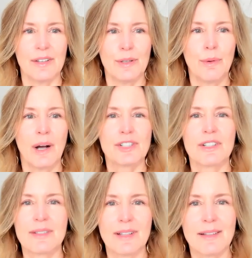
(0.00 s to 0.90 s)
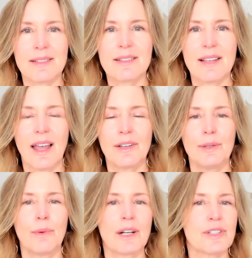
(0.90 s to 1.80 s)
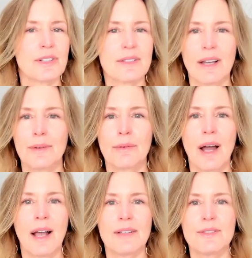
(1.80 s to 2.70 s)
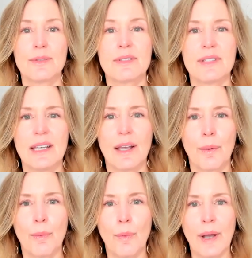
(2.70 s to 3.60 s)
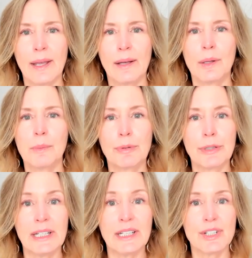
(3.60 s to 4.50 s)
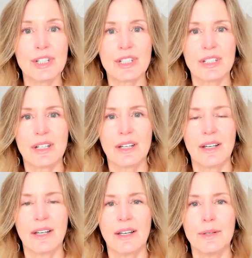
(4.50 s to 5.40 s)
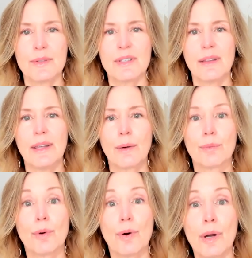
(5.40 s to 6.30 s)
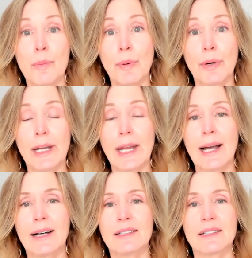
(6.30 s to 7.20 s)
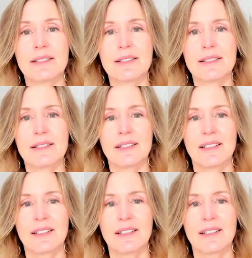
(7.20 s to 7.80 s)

You watch a sunset, you watch a sunrise, you see a whale breach, you see the aurora borealis.